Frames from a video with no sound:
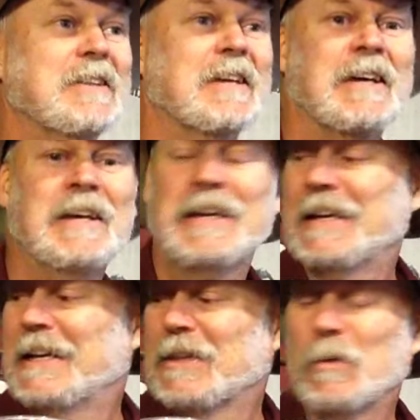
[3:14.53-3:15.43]
to get the
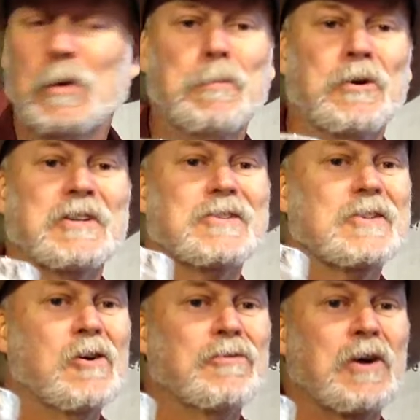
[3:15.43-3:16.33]
wood-burning
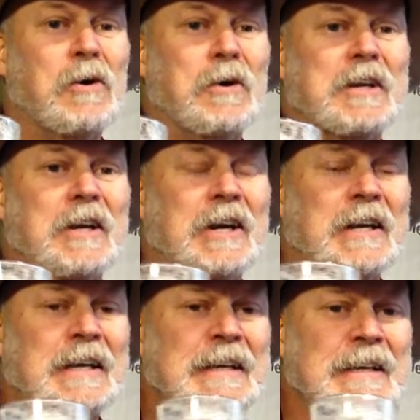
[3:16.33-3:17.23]
stove going here.
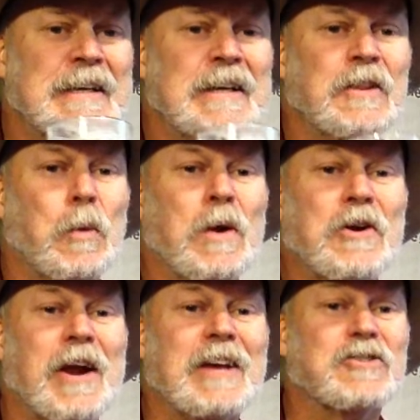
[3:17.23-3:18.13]
The
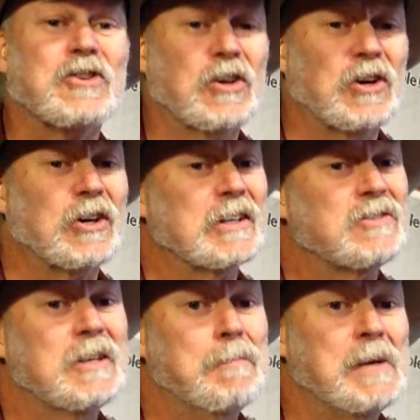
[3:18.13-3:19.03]
weather has turned.
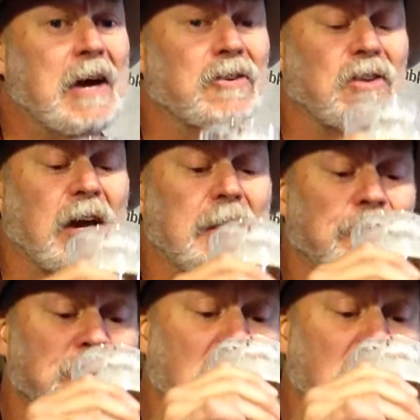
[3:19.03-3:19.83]
It's nippy outside.